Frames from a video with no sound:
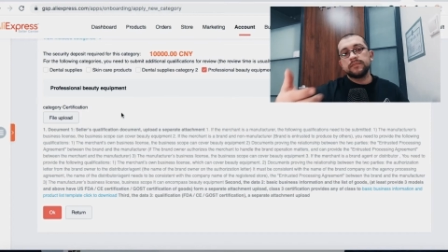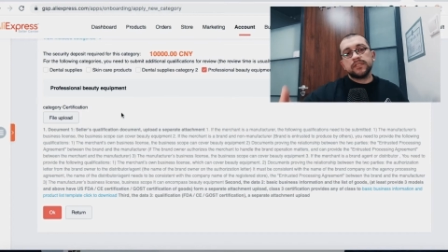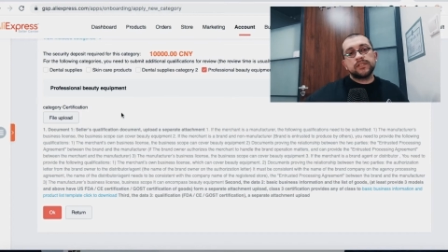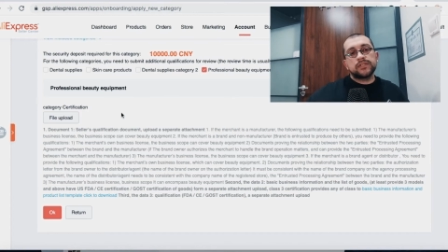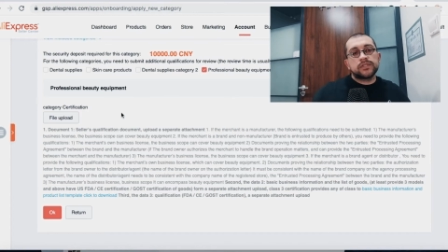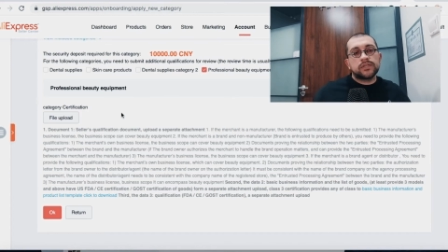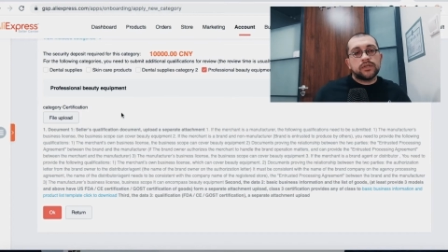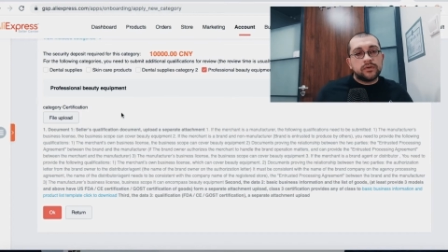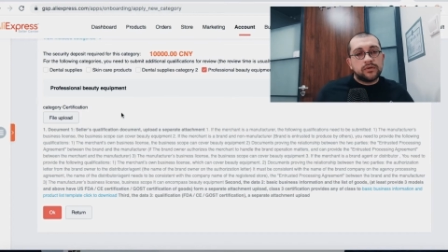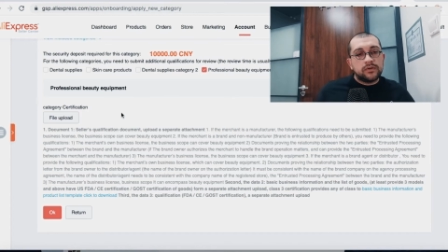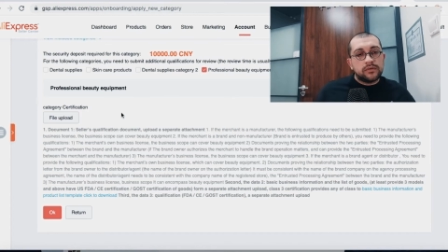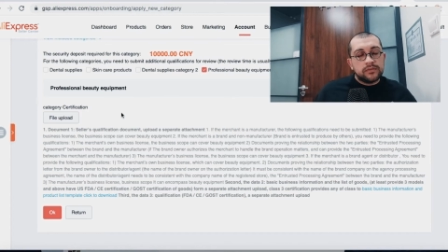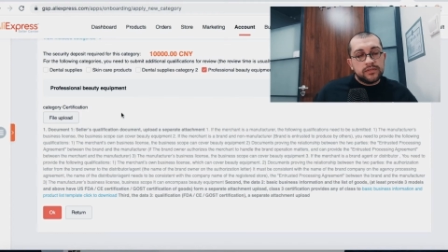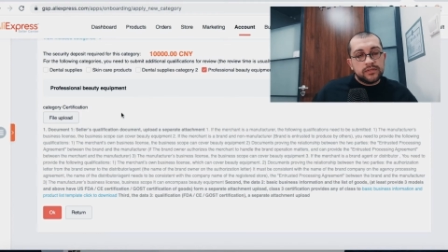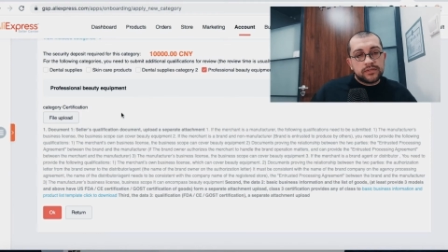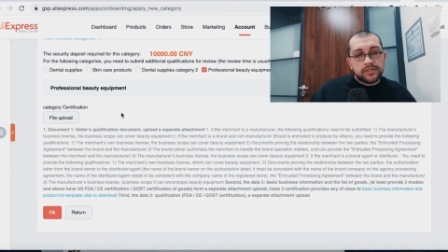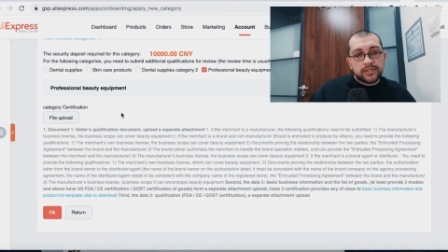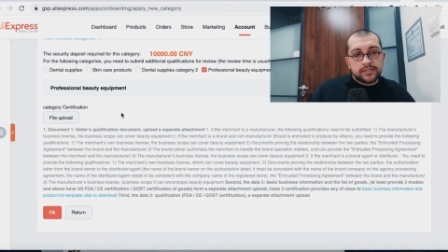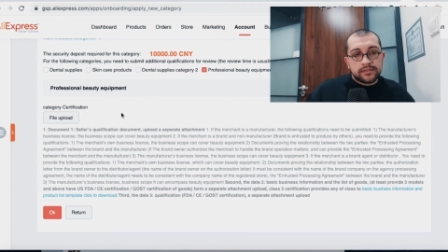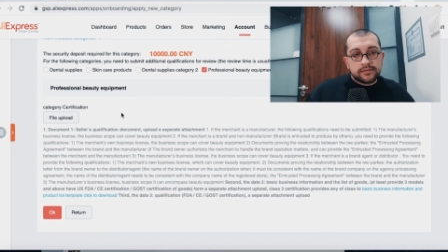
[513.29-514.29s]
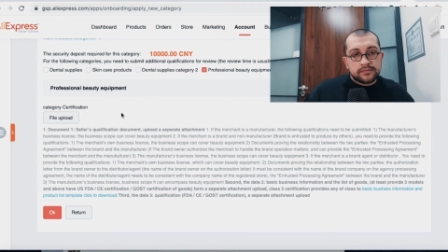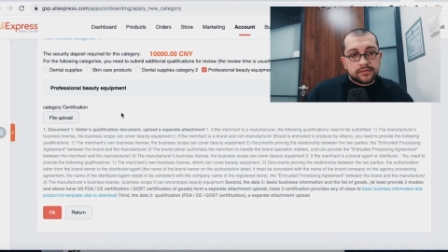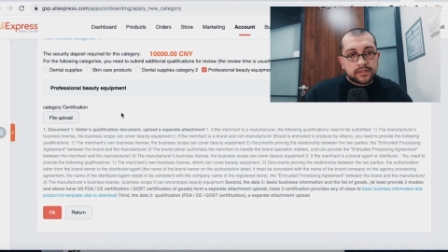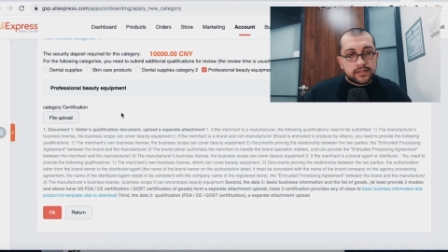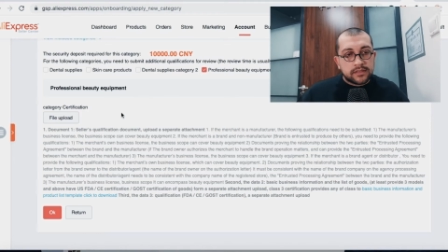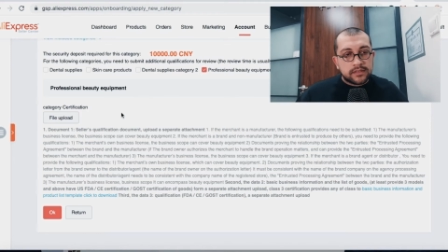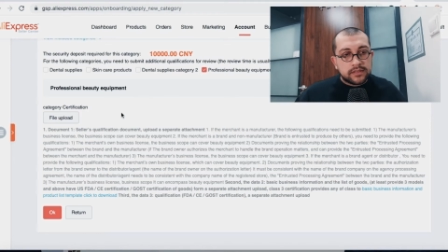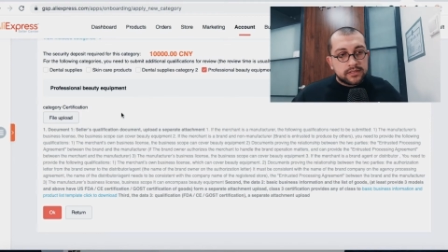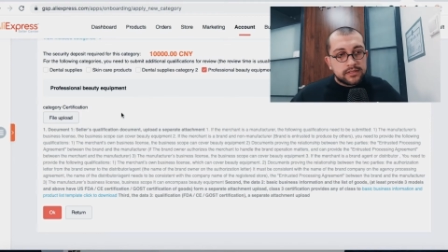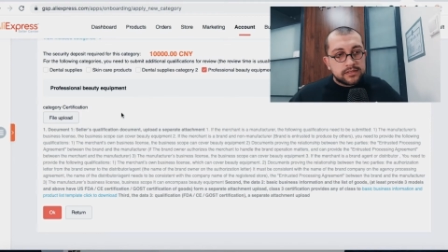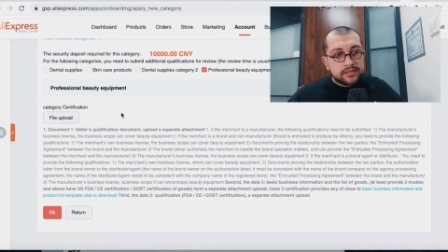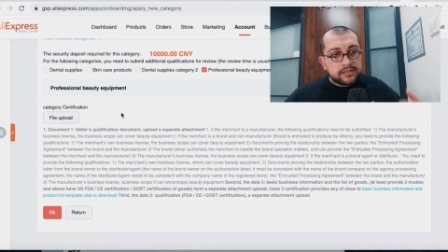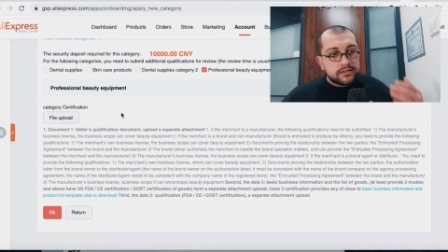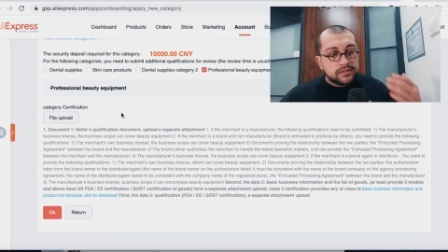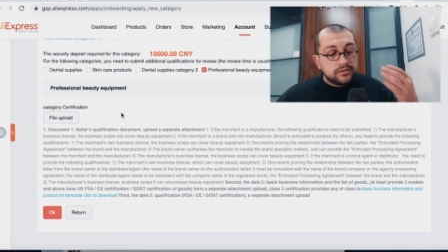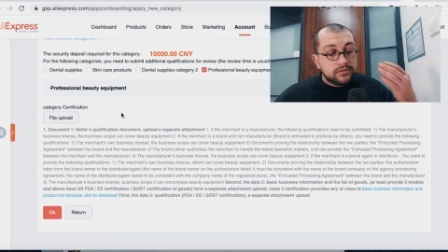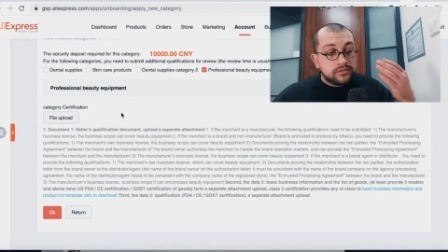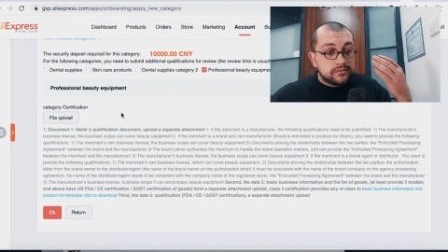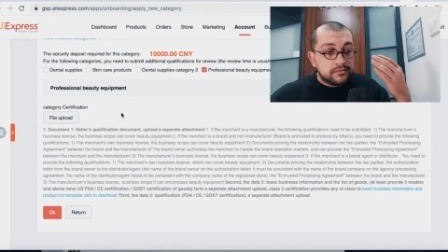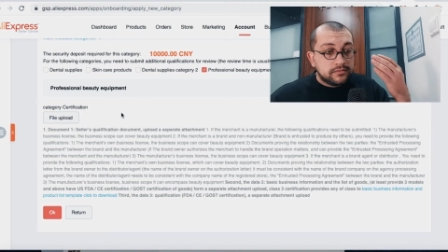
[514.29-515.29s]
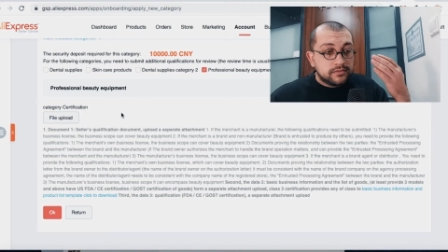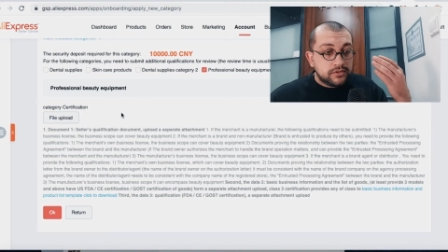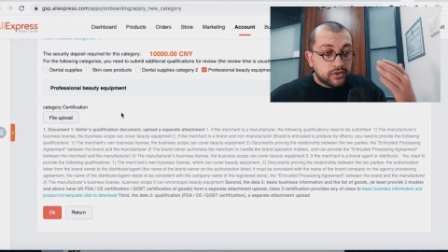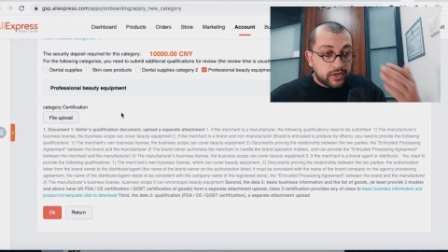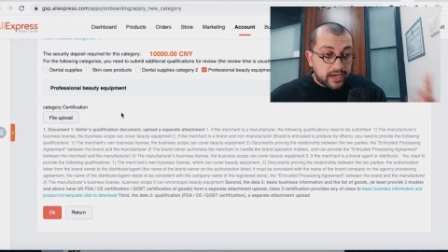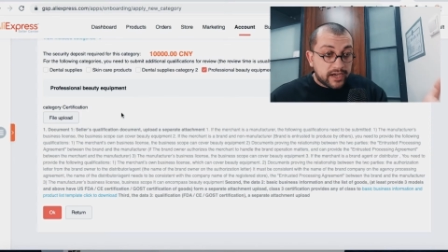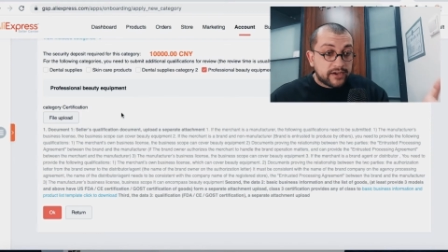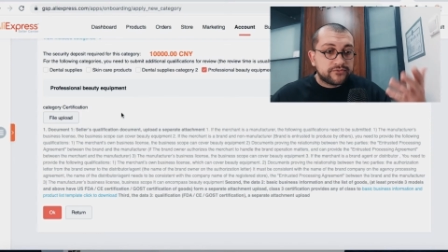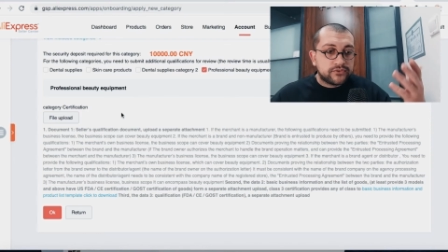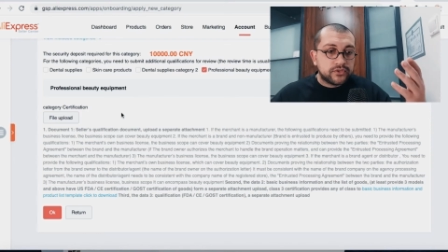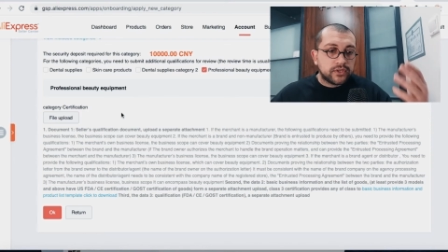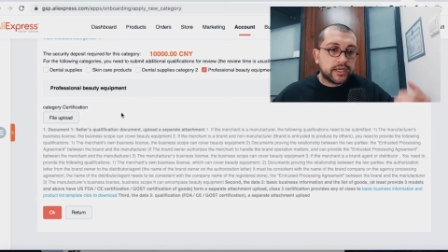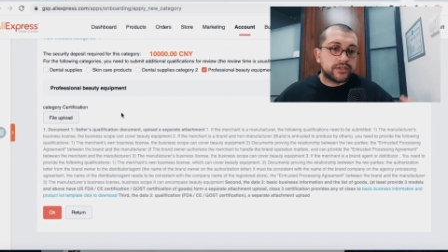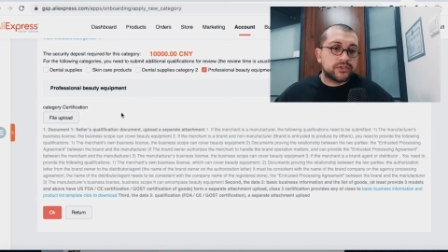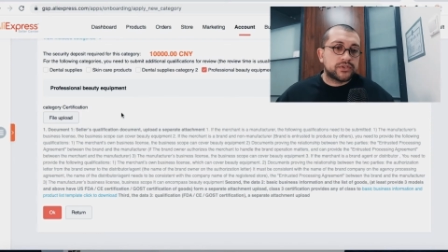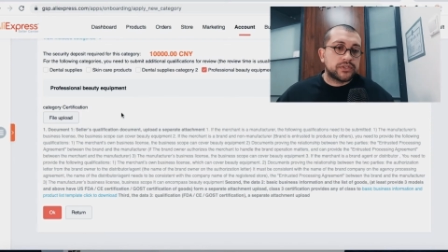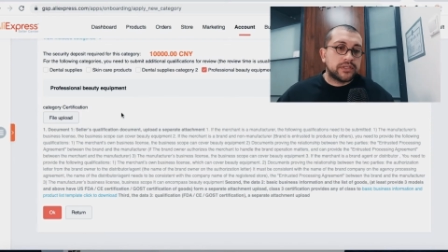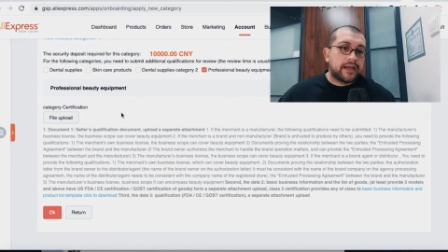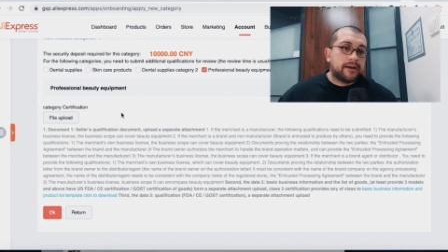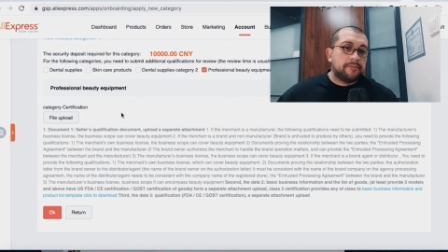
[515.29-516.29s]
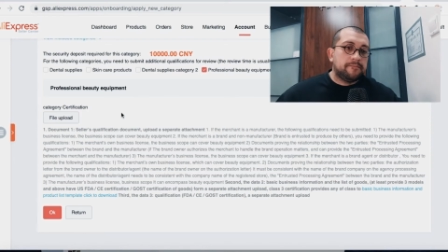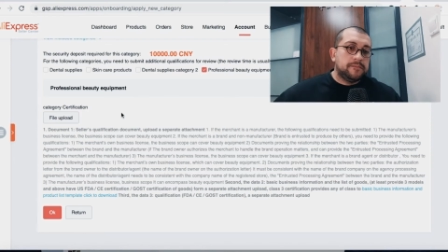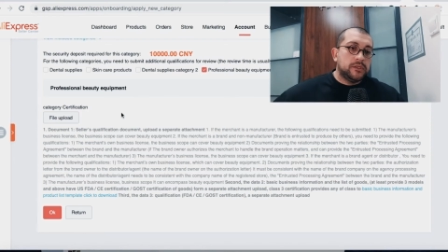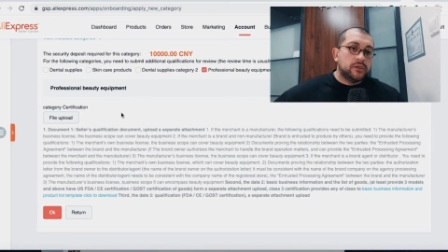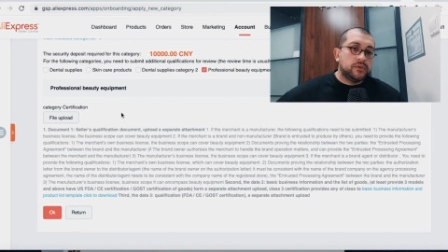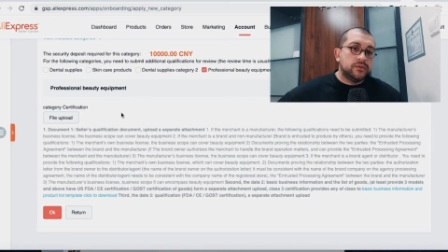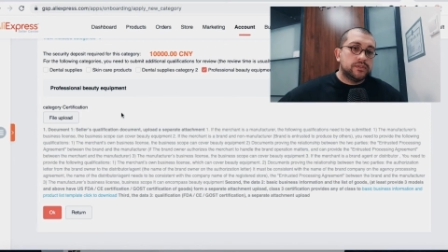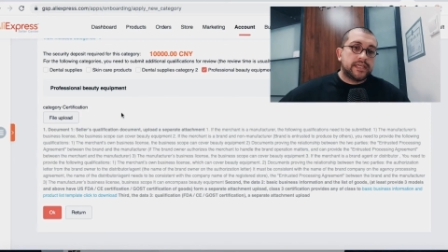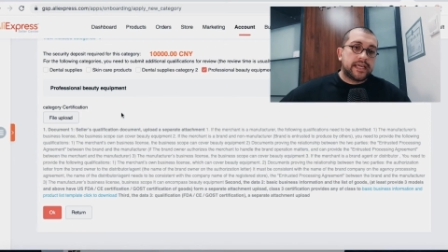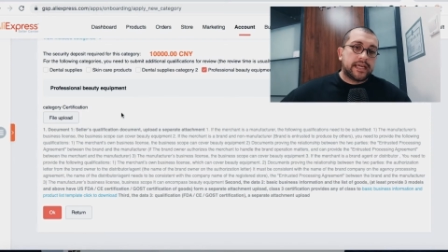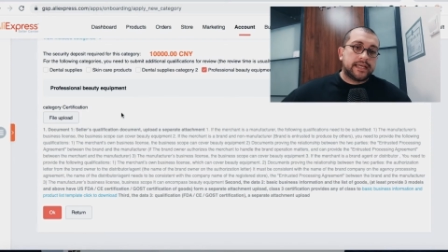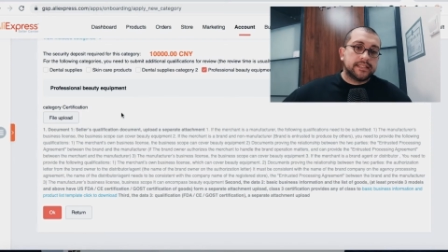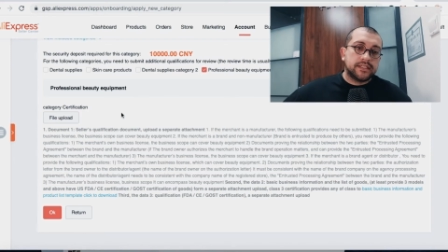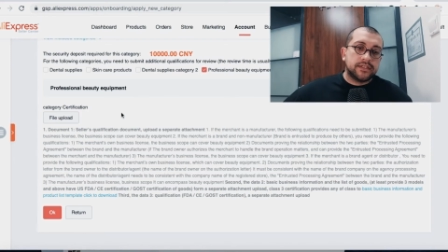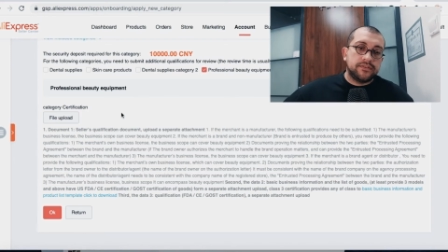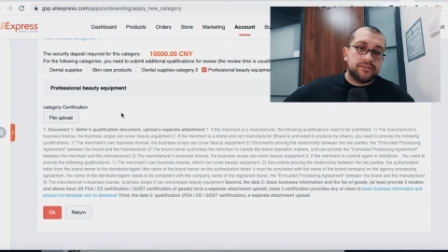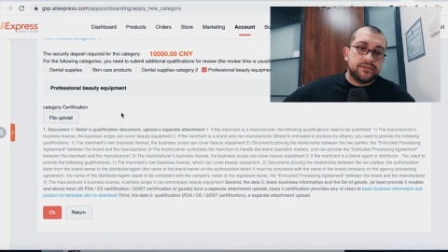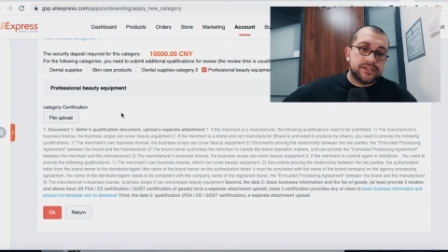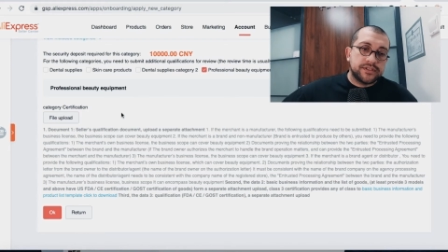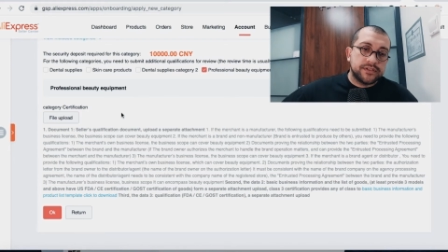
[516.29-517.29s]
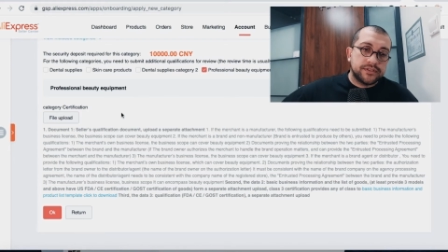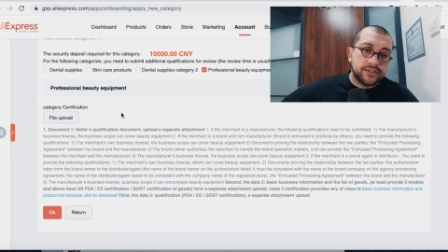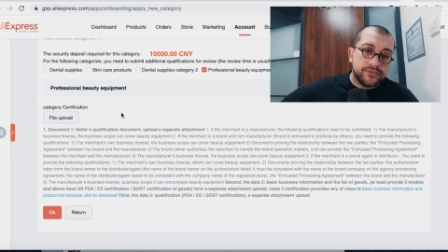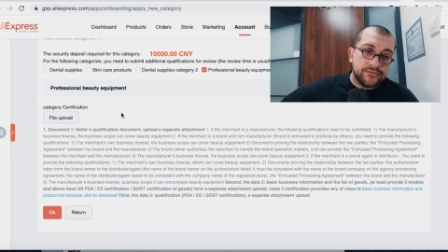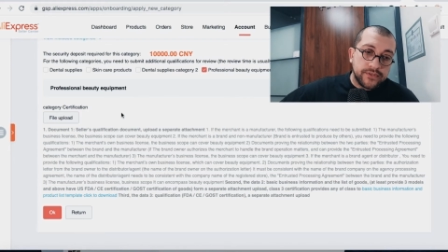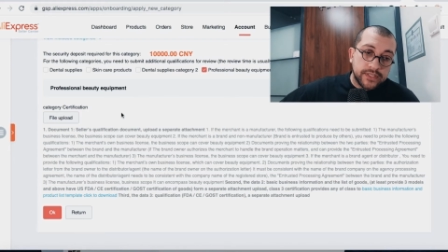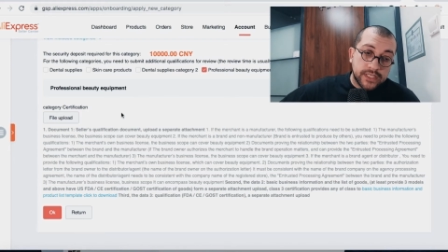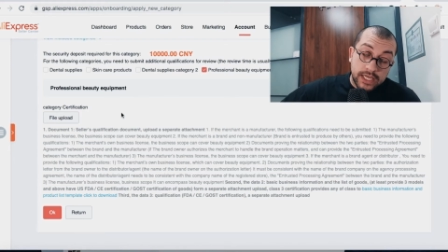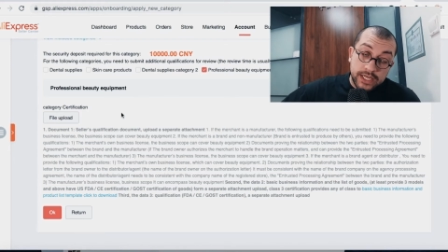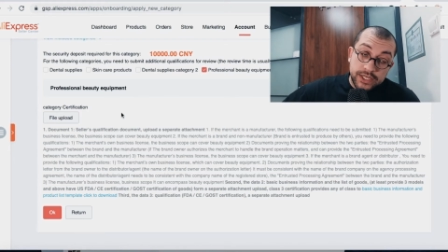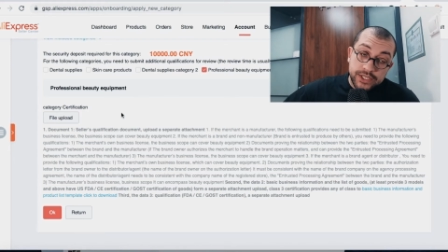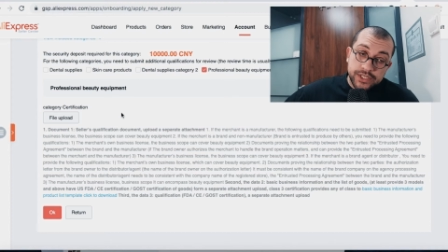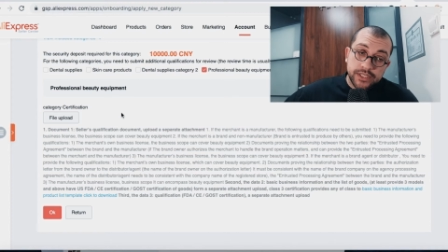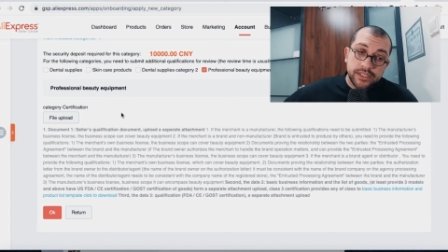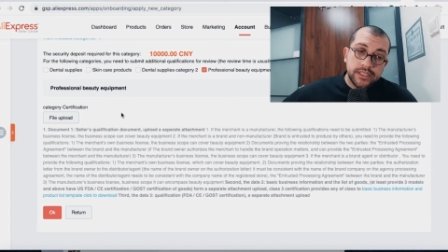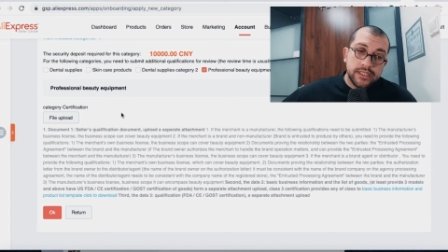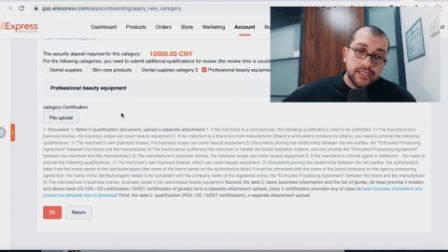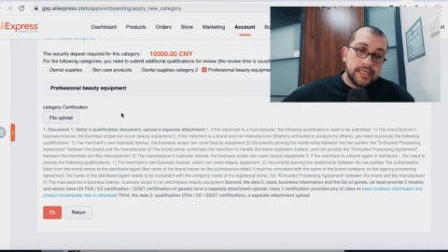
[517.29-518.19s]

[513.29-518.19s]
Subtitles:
So you can you have to actually upload category certification,